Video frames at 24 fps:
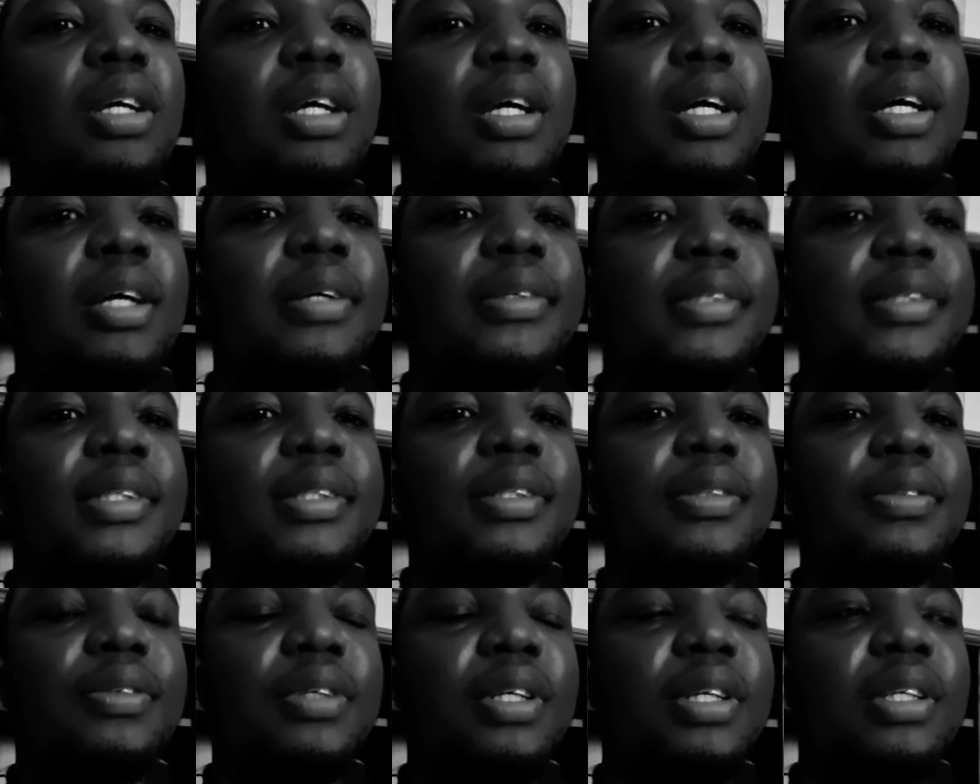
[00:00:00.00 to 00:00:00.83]
And
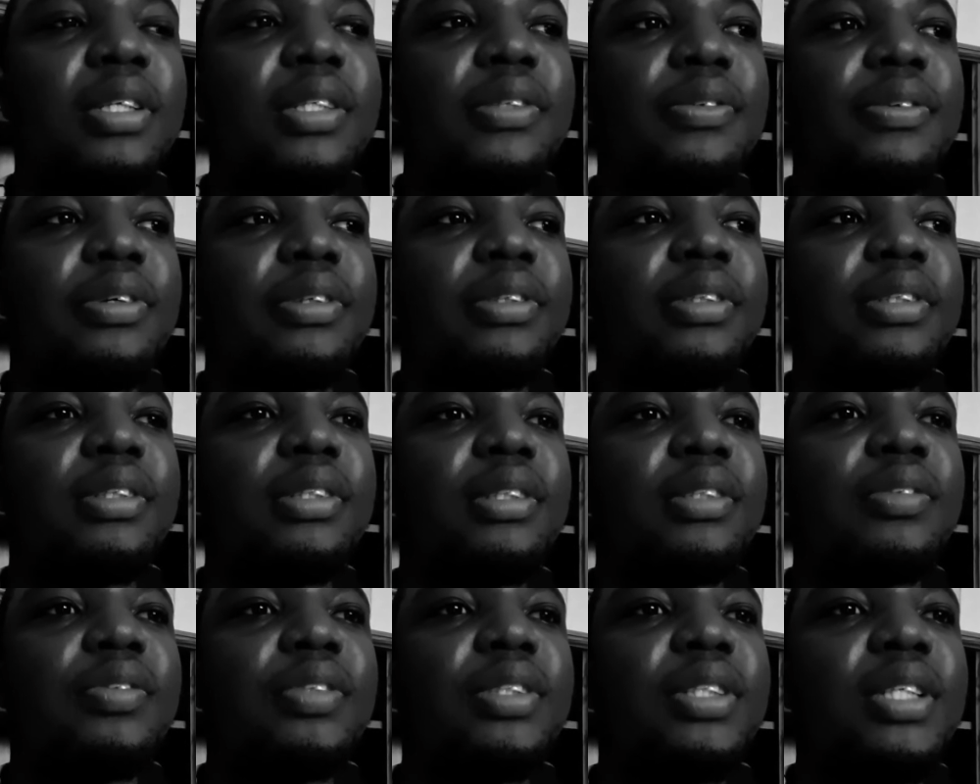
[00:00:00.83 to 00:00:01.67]
Suzuki and his
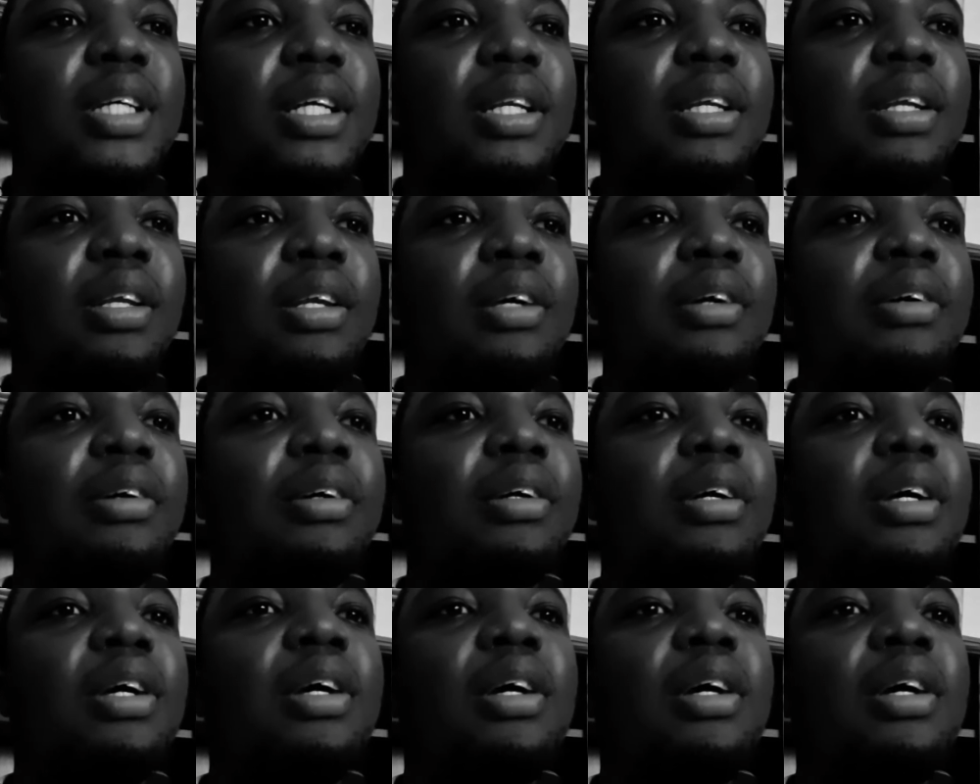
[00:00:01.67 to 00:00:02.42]
forces were standing there.